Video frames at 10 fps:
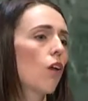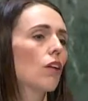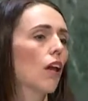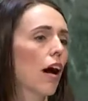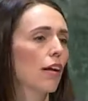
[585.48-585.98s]

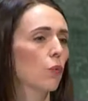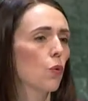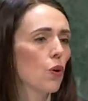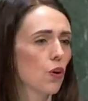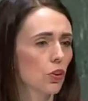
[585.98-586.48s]
online
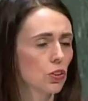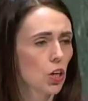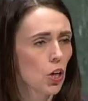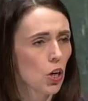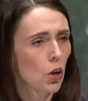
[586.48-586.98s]
world,
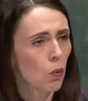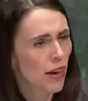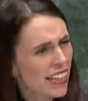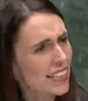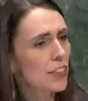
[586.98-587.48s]

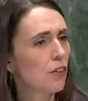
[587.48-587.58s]
we need